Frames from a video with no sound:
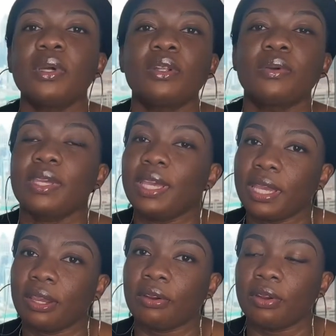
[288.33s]
don't
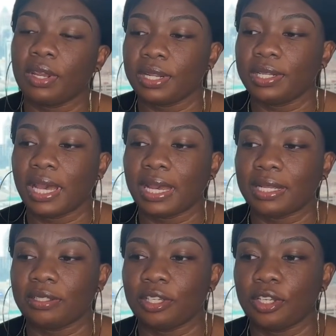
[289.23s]
care that
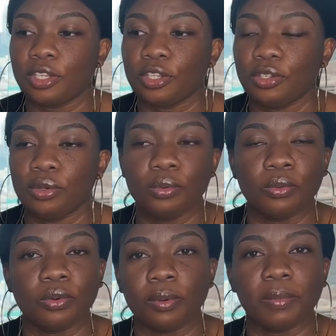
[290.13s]
you
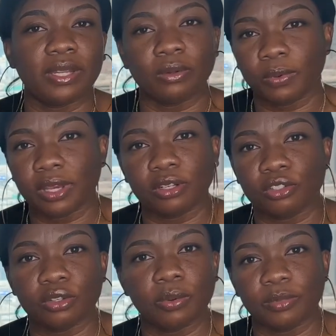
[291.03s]
could make the wig on the
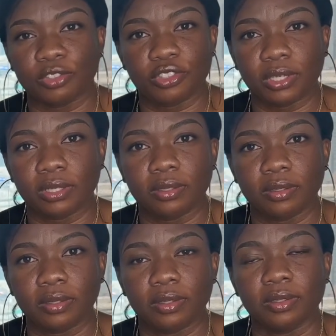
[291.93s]
sewing machine.
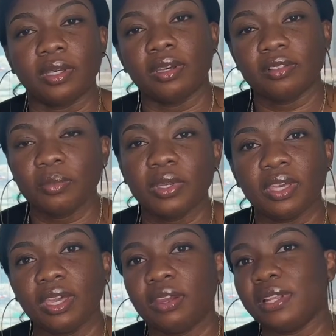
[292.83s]
The customer
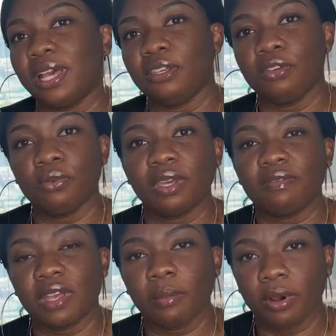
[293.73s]
care that you give
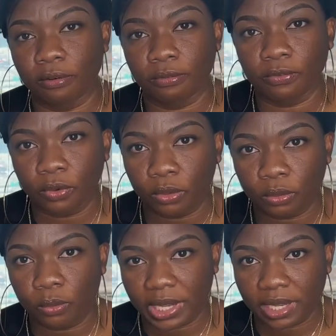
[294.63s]
them a full
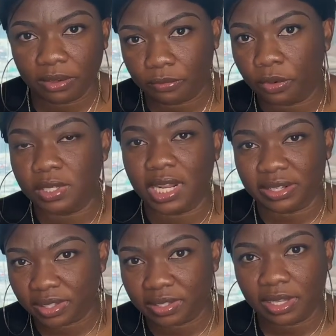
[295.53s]
wig, full
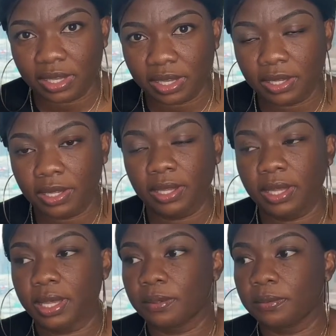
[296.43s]
density,
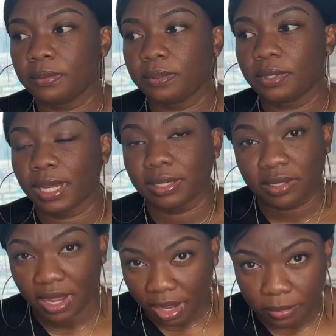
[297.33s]
and
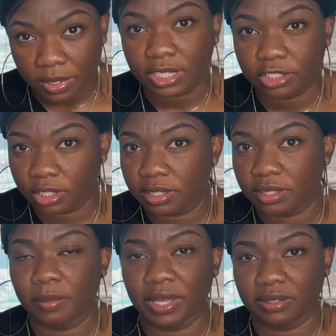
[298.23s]
top-notch
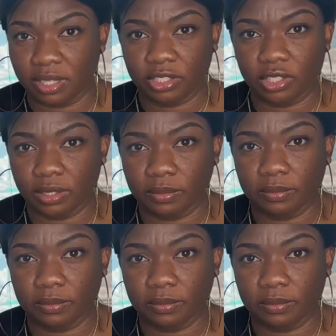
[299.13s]
customization.